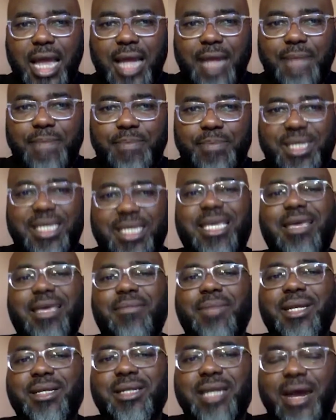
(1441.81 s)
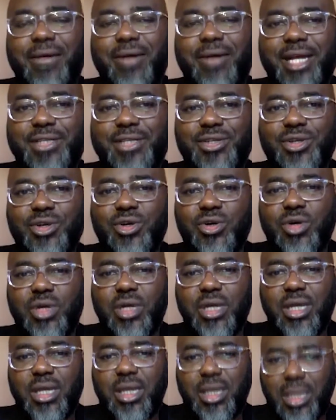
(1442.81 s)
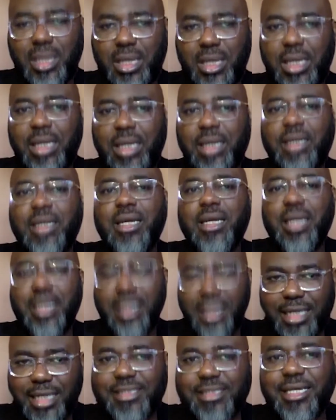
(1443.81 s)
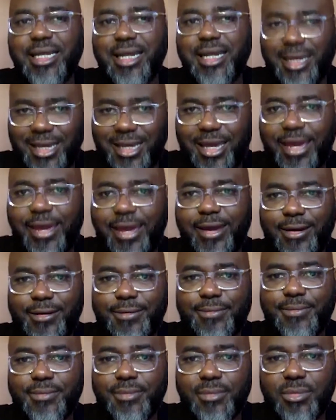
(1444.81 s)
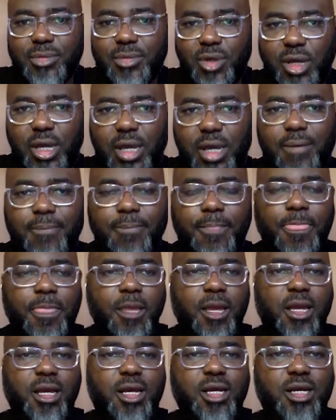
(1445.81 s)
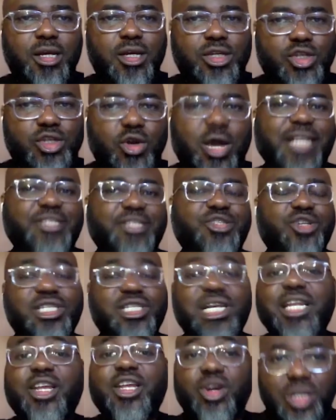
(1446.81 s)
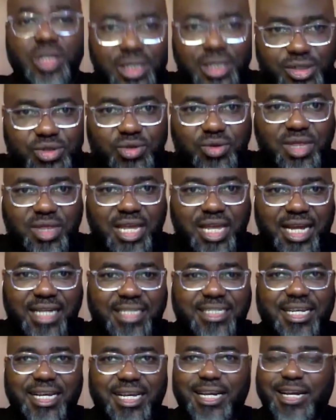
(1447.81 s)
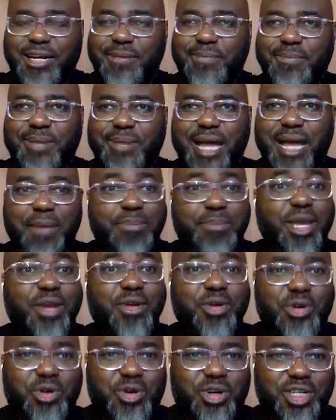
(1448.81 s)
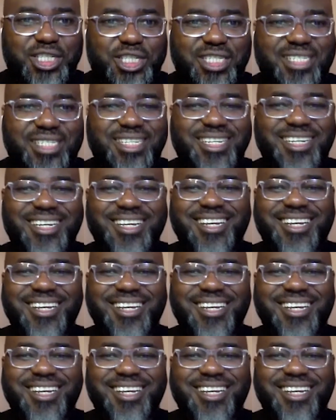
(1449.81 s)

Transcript: and became a director in less than a year. Okay. So I totally understood that. Um, I bear no grudges.